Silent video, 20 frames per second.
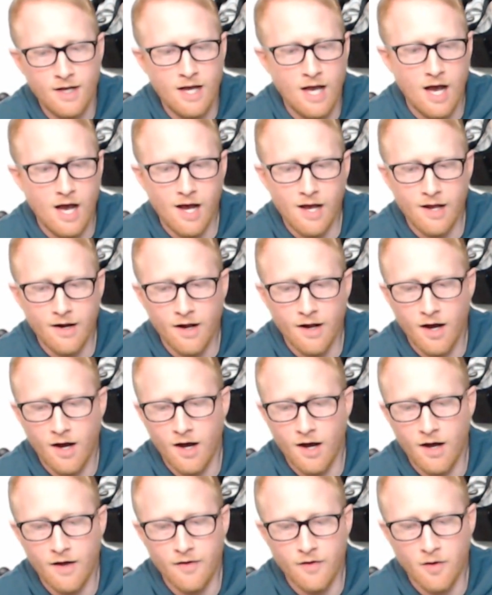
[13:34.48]
And
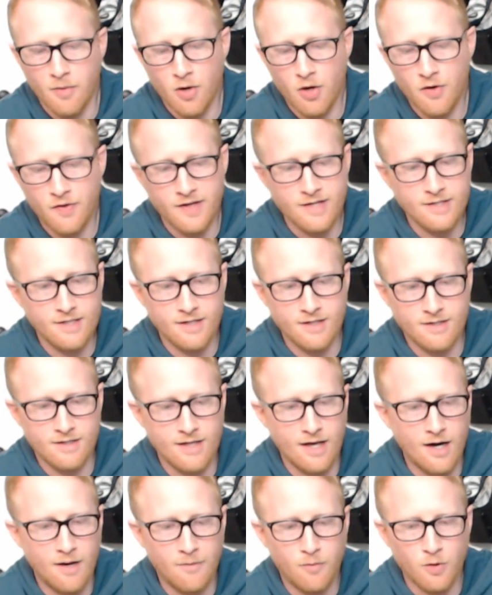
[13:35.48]
they're both easy to
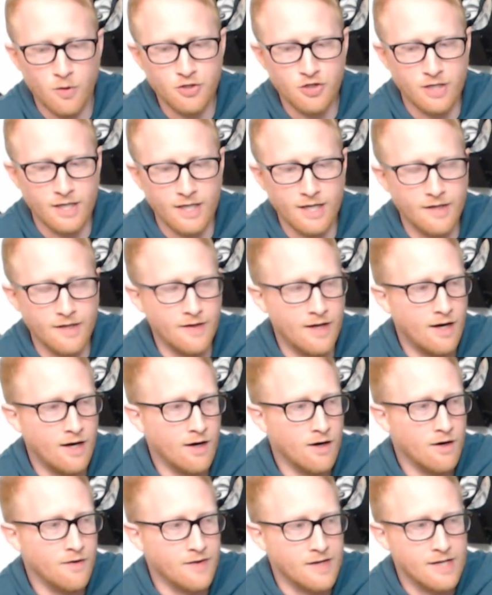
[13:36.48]
set up once you get in
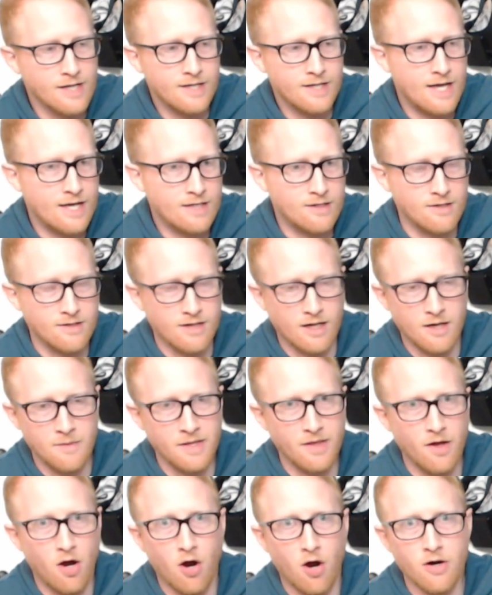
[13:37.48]
there. The Index is going to
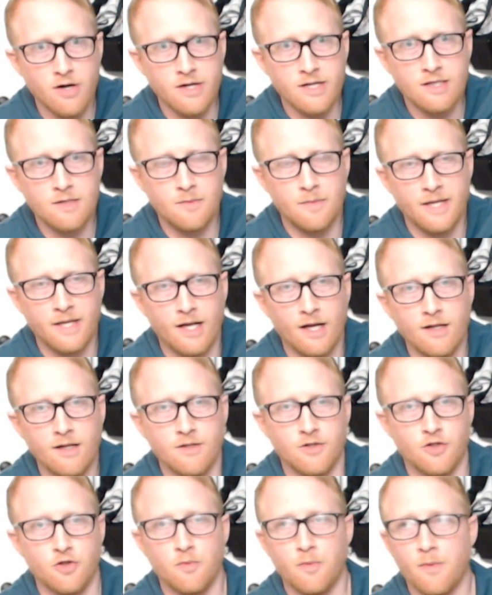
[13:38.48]
be the hardest
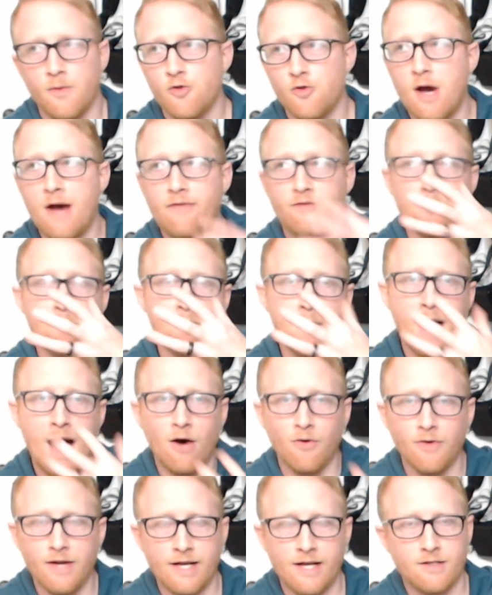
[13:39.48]
because you have to
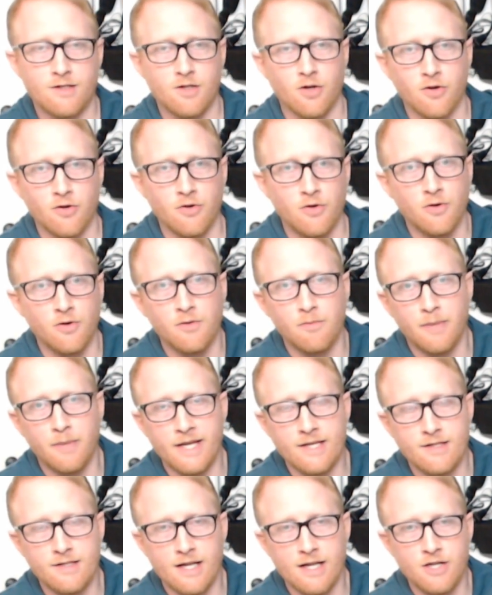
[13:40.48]
mount external
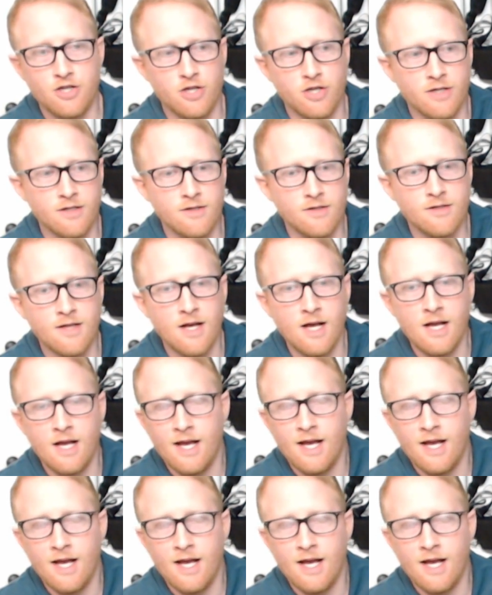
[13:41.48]
base stations.